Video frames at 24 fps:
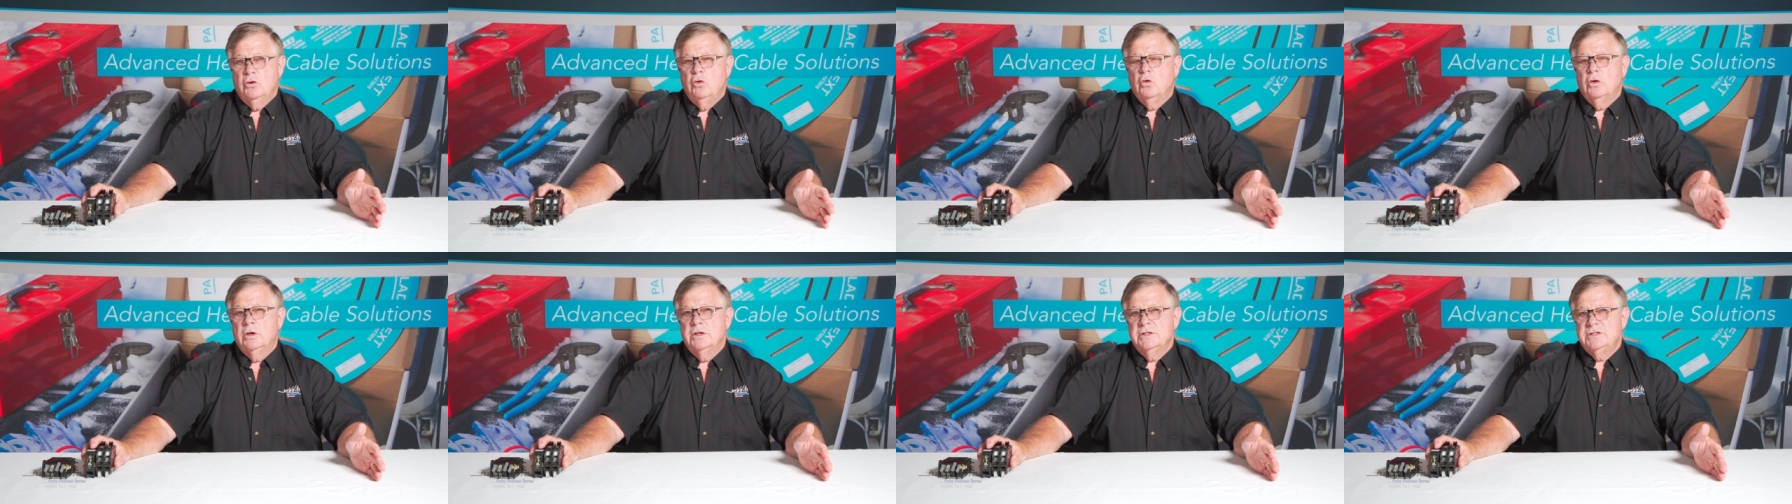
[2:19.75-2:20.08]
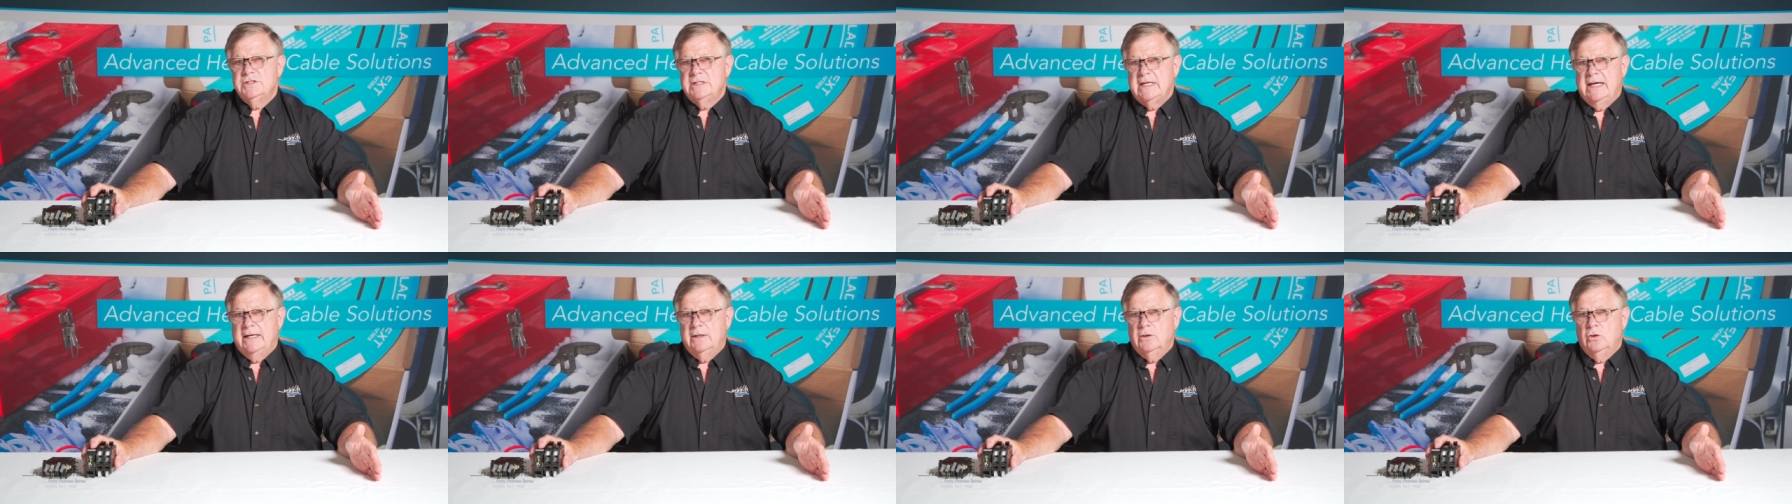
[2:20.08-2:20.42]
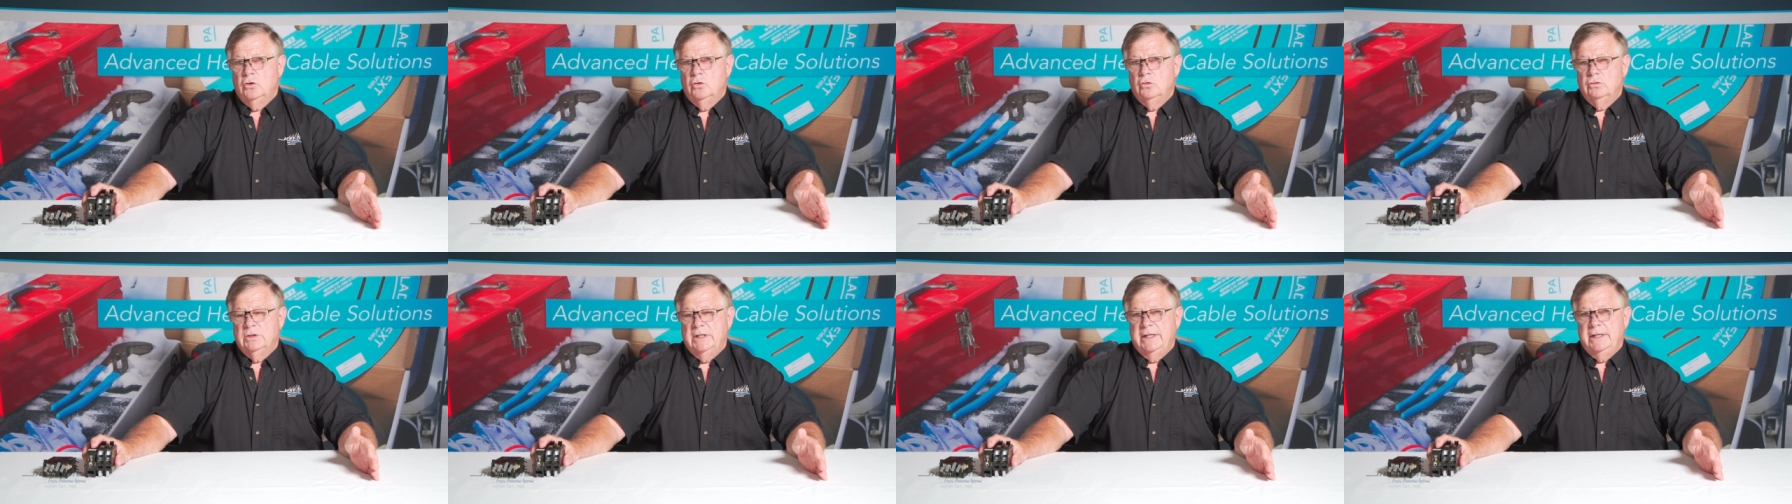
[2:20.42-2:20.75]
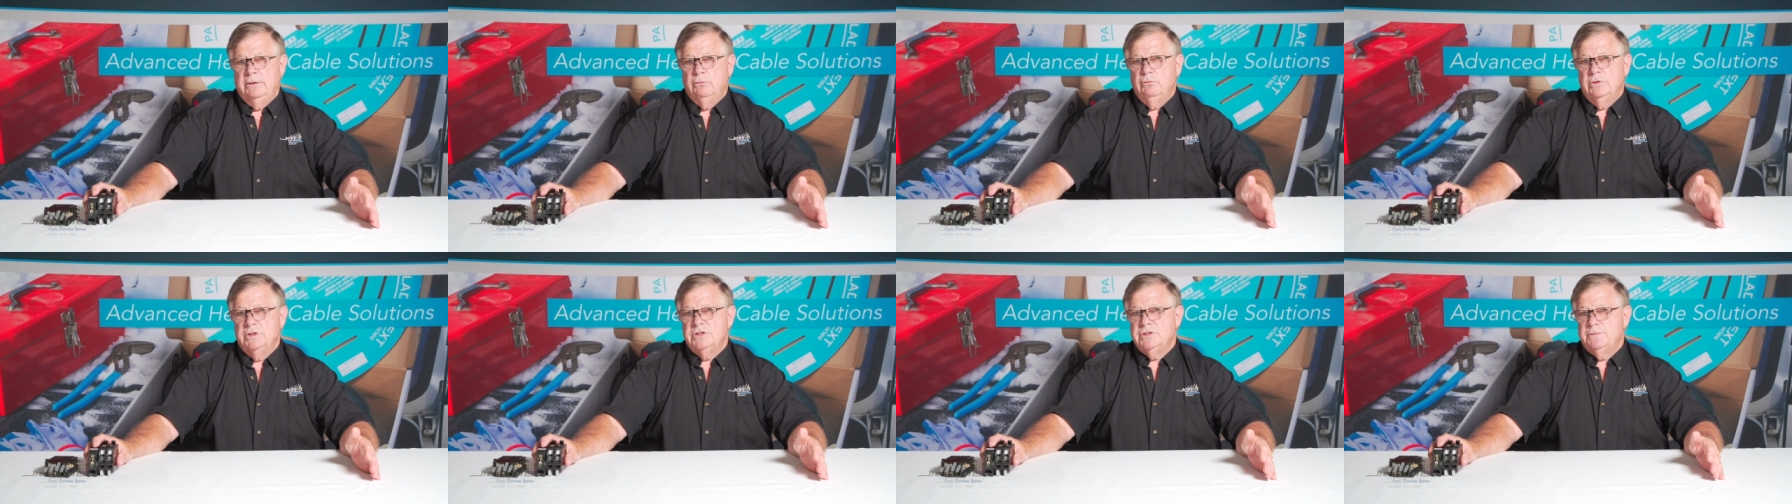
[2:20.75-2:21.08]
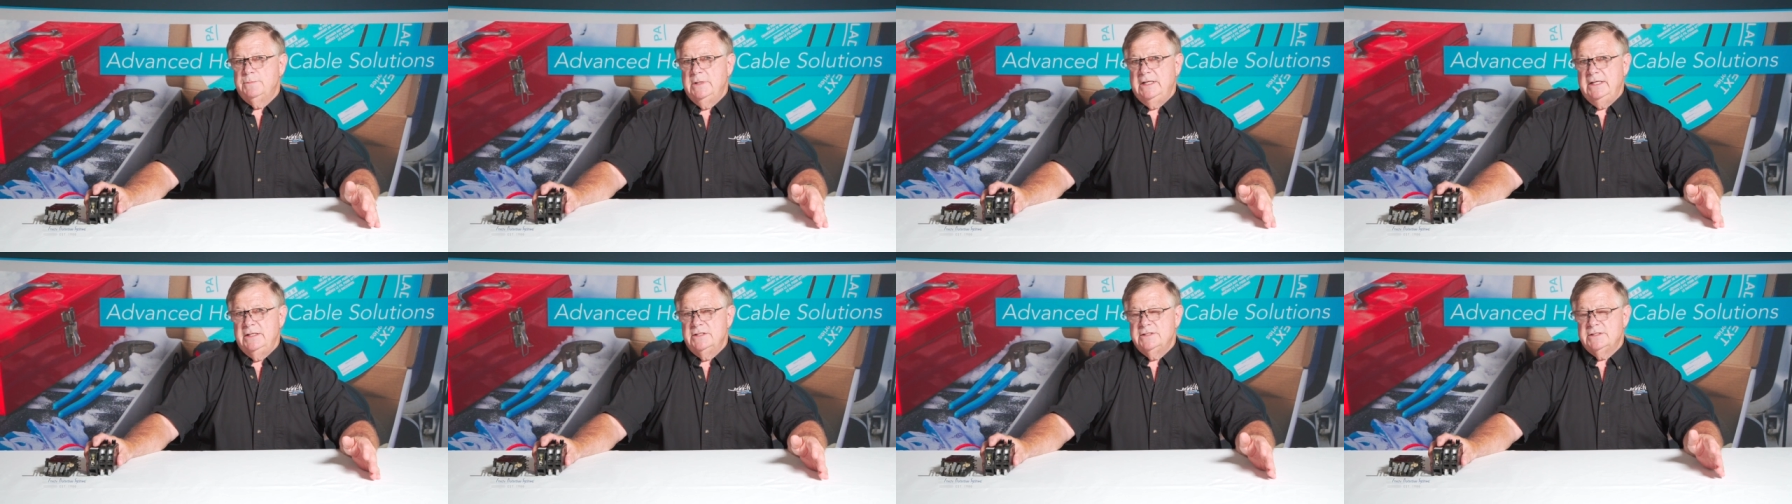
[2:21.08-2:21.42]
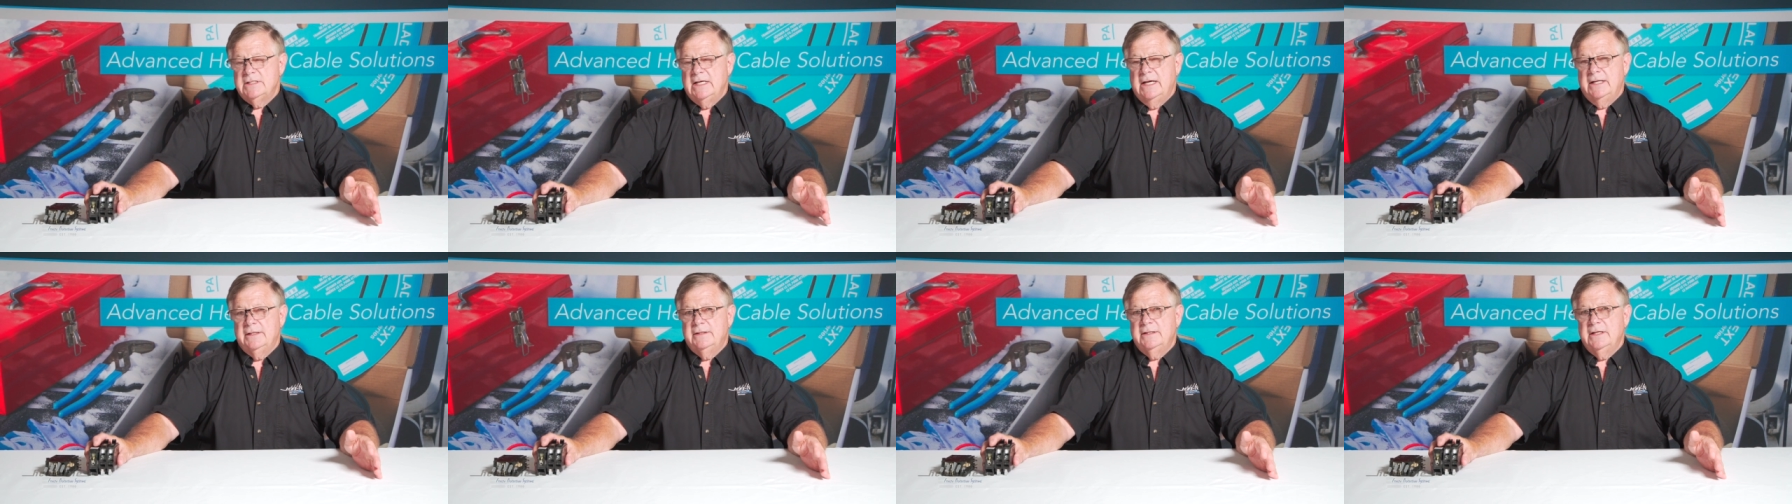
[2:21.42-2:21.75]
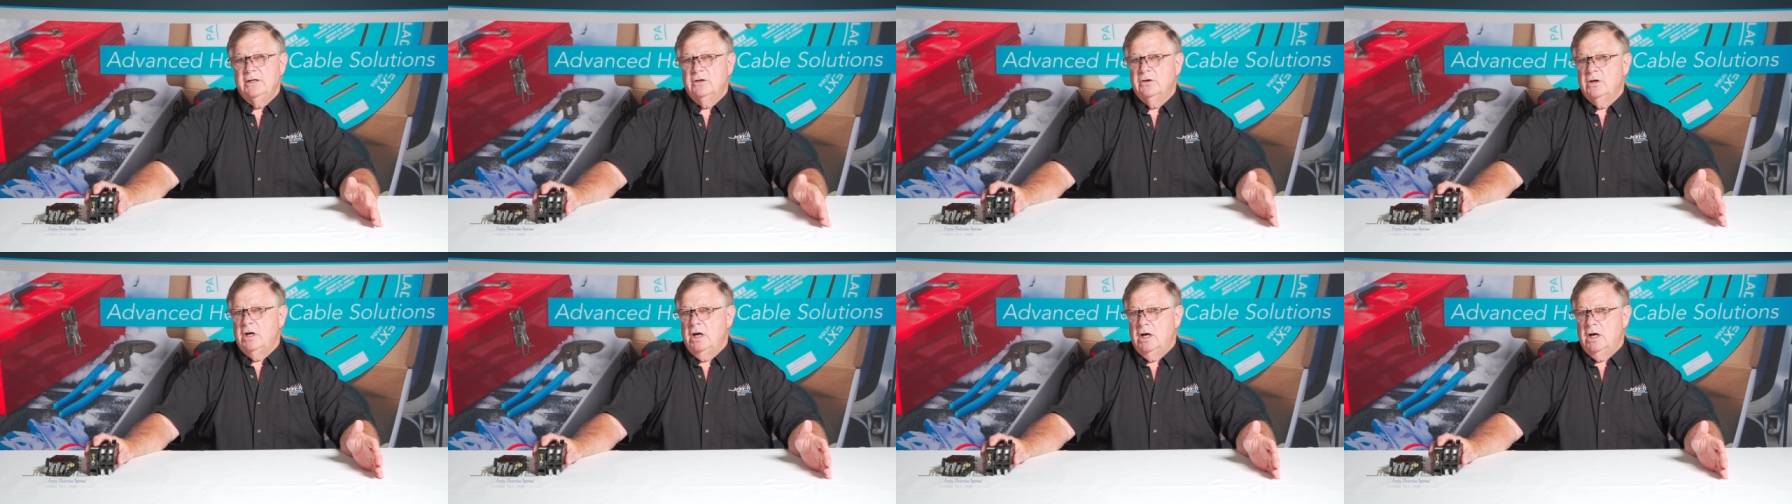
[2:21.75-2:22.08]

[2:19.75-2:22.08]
cord set only, which means that they're